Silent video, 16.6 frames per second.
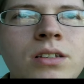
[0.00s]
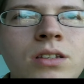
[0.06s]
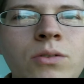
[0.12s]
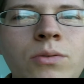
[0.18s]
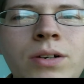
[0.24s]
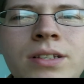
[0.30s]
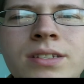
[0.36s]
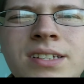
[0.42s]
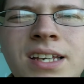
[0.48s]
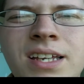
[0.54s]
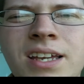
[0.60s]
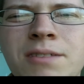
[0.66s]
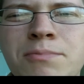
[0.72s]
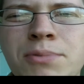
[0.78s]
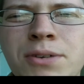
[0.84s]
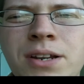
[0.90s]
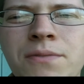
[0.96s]
the winds can
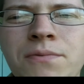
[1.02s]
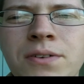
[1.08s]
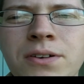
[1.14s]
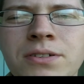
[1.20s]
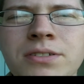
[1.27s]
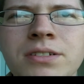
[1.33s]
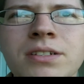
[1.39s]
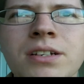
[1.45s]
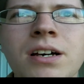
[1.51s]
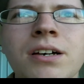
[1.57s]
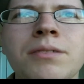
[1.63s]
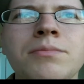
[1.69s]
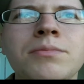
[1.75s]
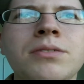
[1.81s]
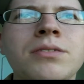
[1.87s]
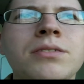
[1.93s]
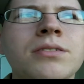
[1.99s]
get pretty fierce at
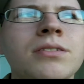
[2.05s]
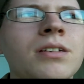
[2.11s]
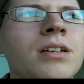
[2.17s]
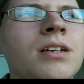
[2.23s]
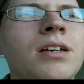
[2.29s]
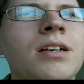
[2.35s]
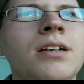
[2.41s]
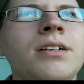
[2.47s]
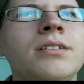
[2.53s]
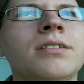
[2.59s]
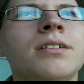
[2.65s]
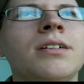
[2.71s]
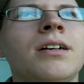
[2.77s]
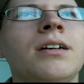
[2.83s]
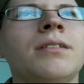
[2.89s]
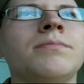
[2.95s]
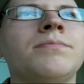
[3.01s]
times, and
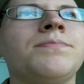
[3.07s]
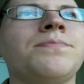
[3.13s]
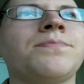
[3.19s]
uh,